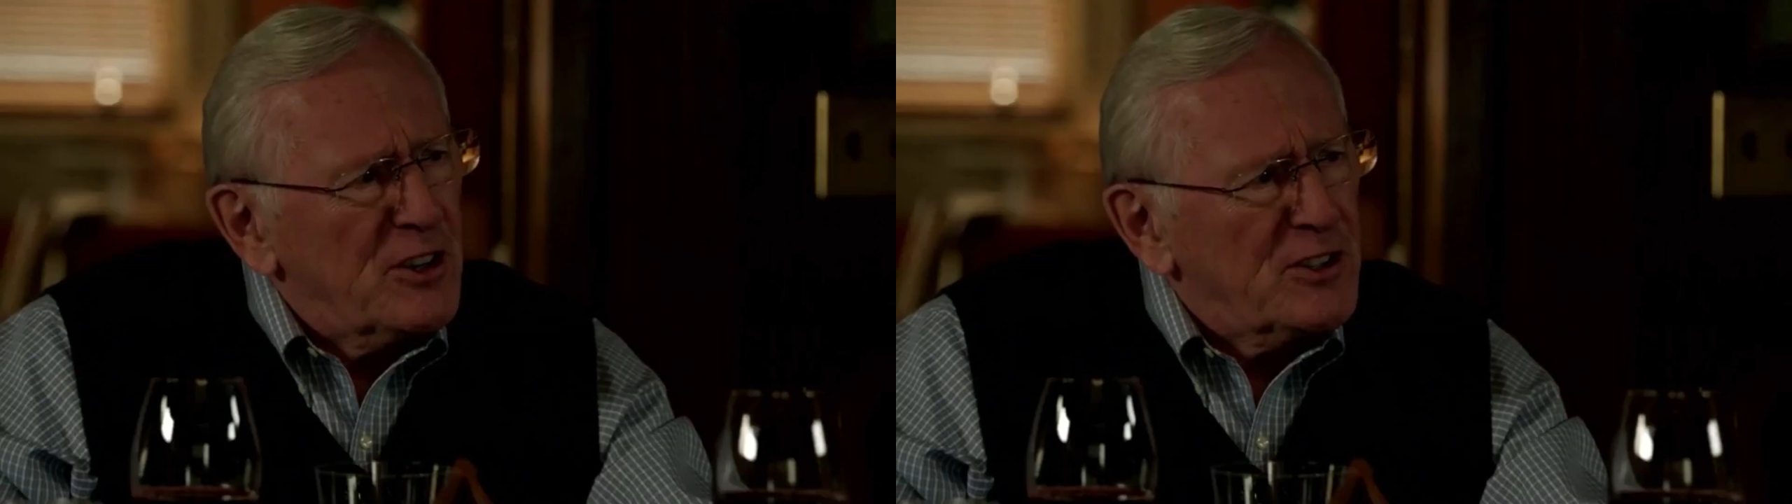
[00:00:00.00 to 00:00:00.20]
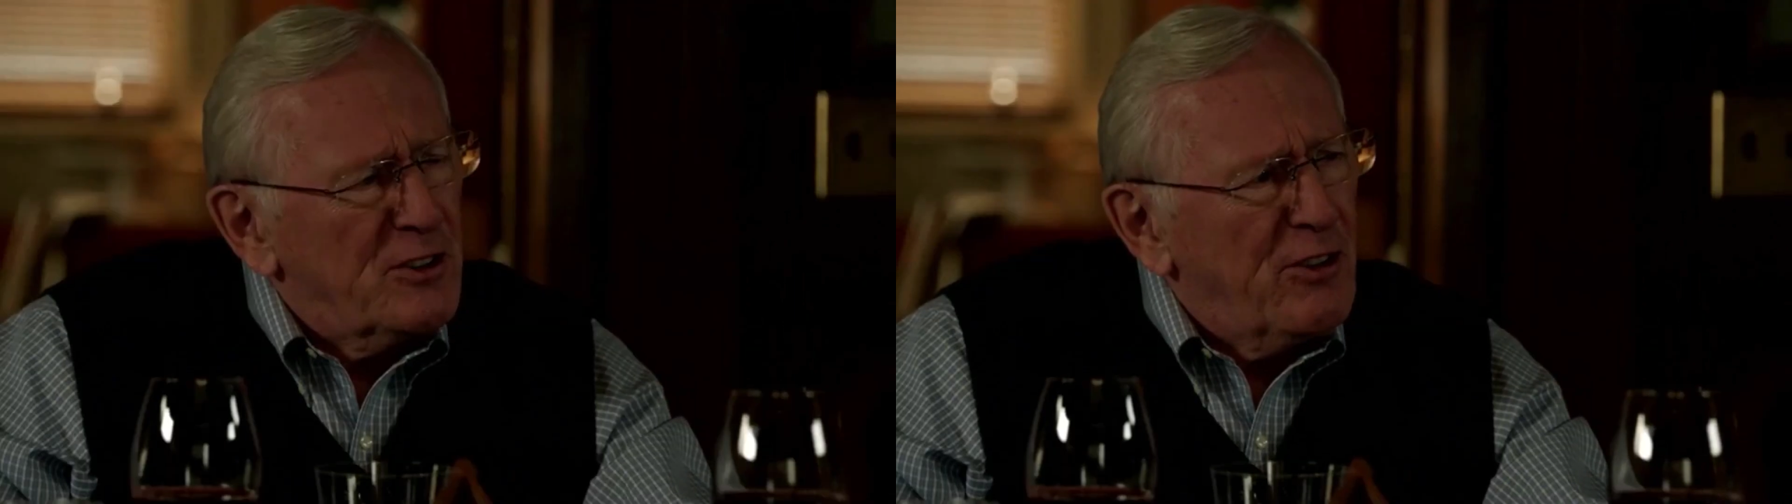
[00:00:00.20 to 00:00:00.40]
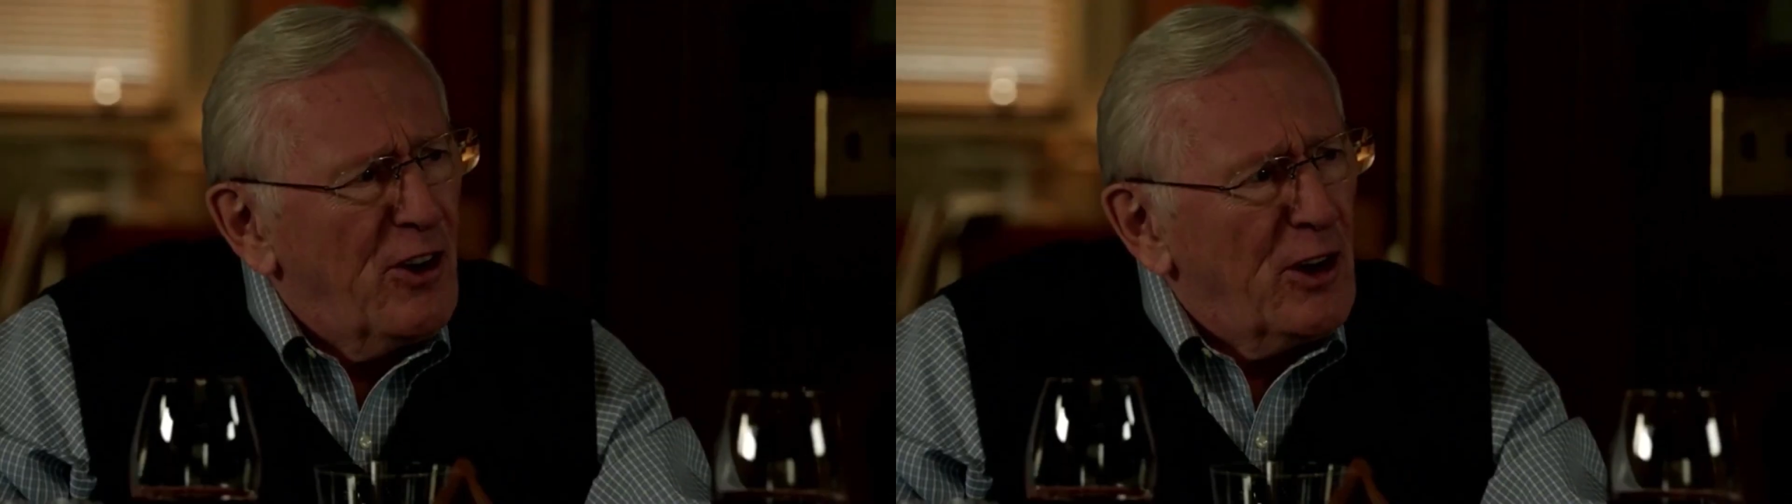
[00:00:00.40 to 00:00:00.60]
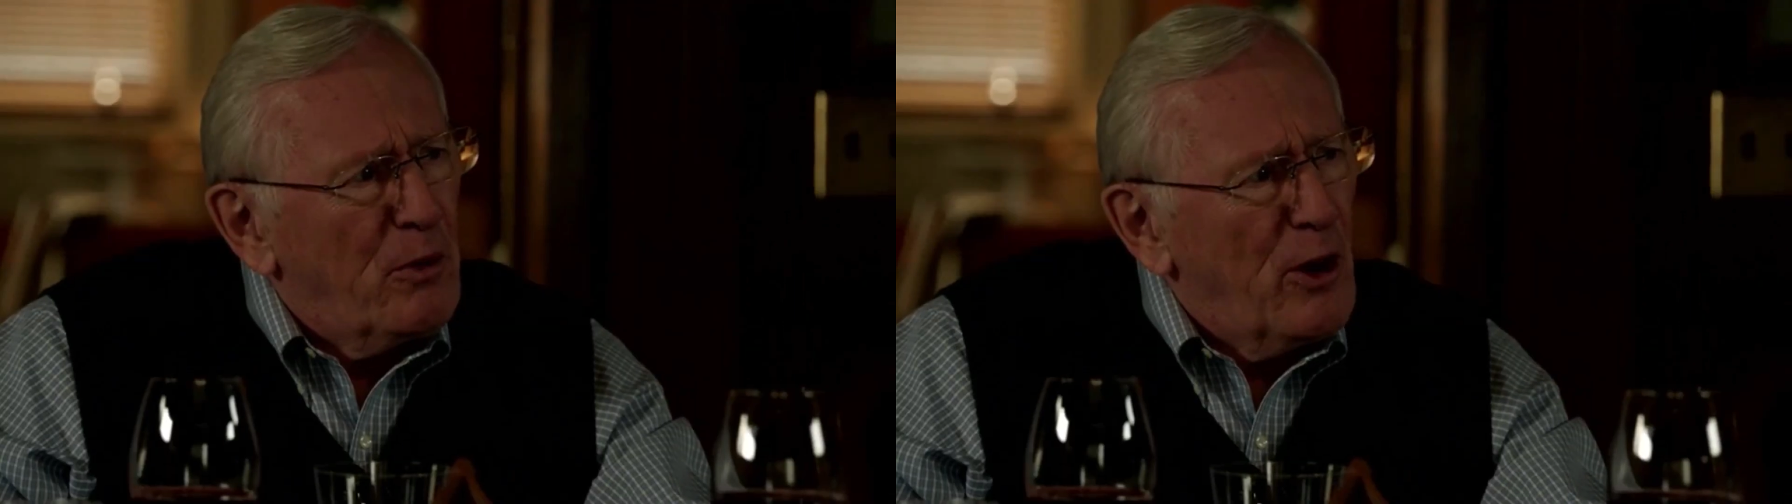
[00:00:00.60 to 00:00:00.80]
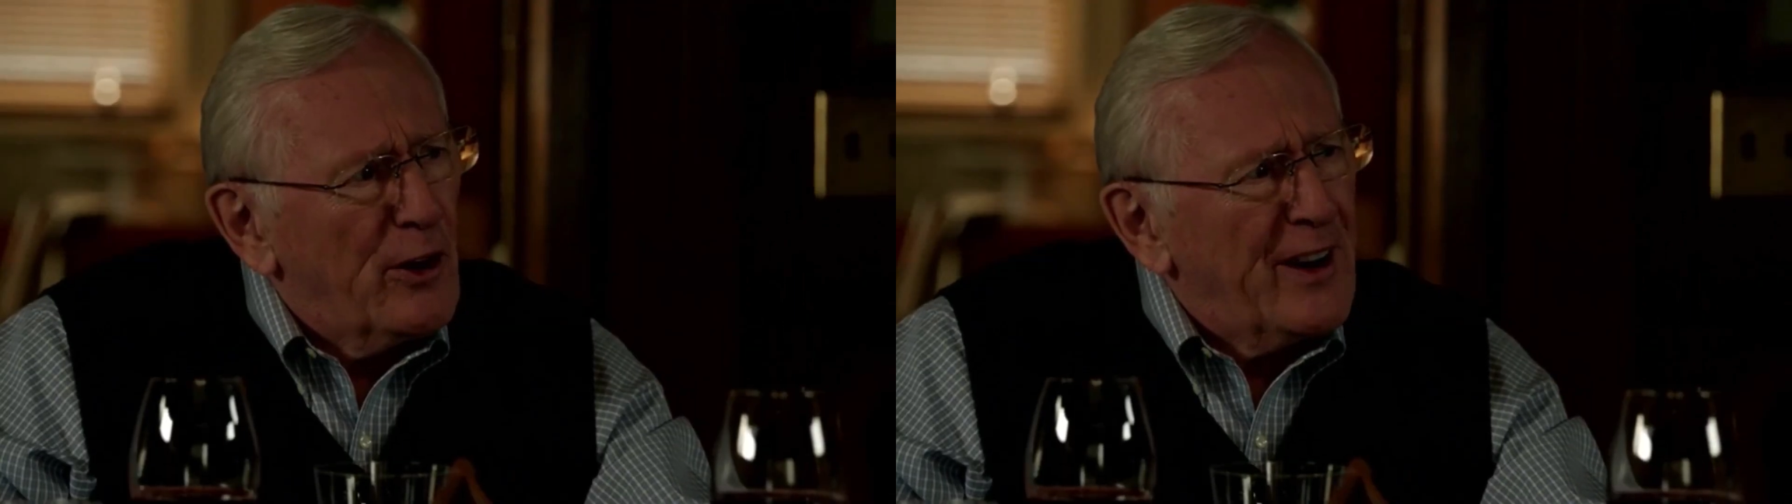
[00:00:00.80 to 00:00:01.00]
starts to fall
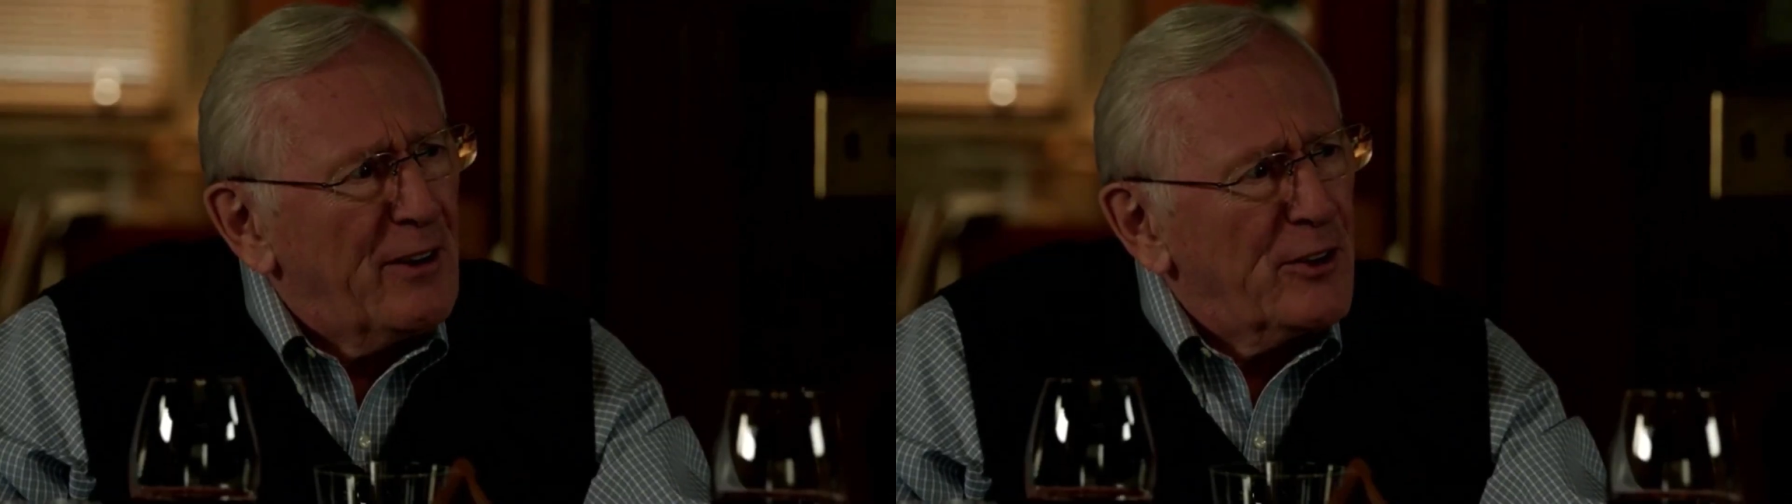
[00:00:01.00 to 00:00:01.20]
apart,